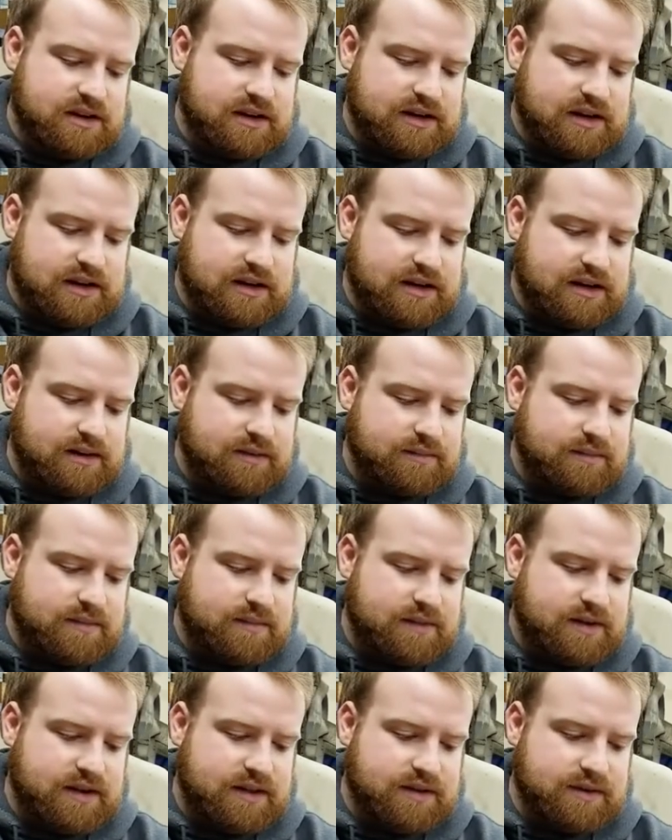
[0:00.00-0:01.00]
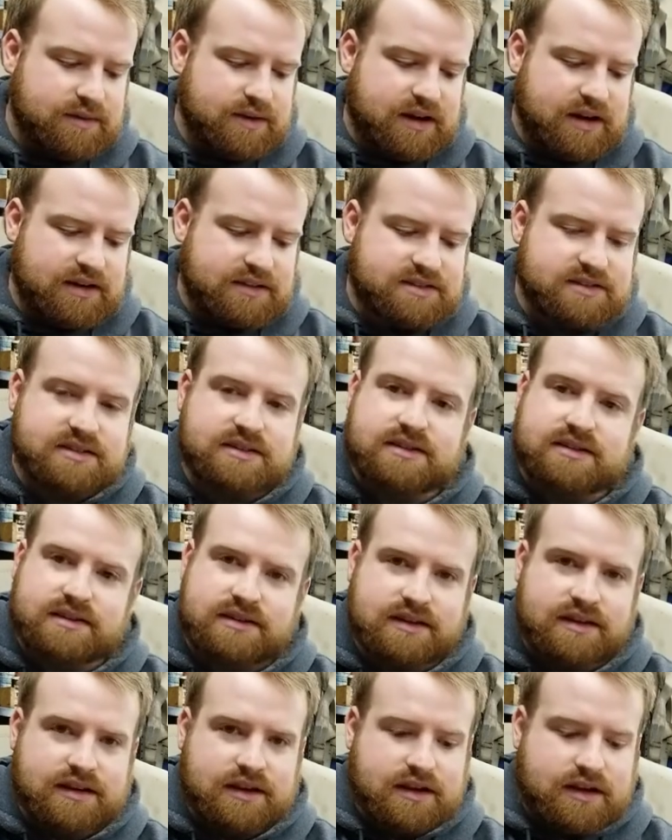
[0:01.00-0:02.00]
Um, otherwise,
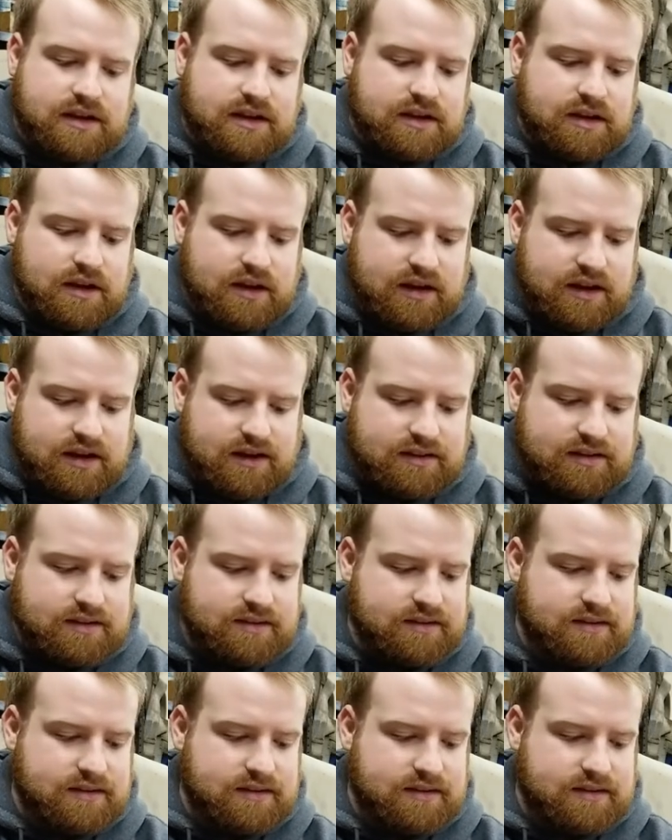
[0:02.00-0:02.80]
yeah, uh,